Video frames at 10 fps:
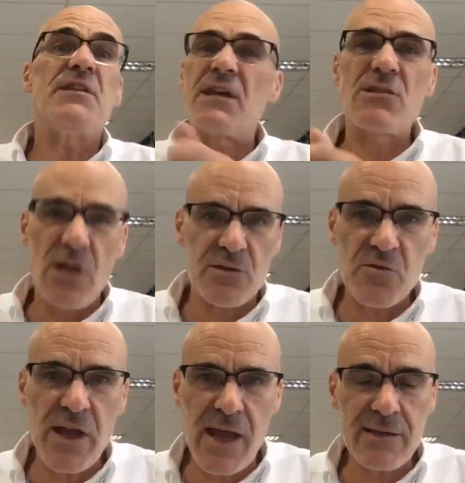it does not
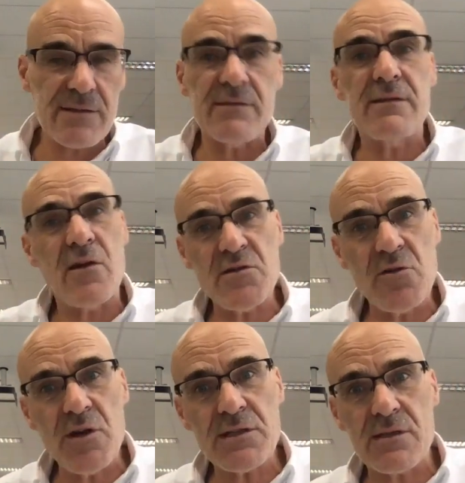react, there is no
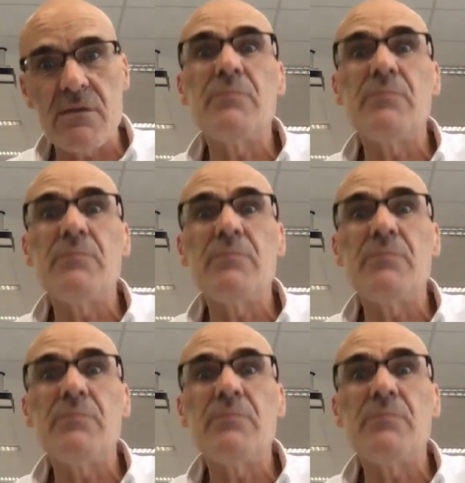risk,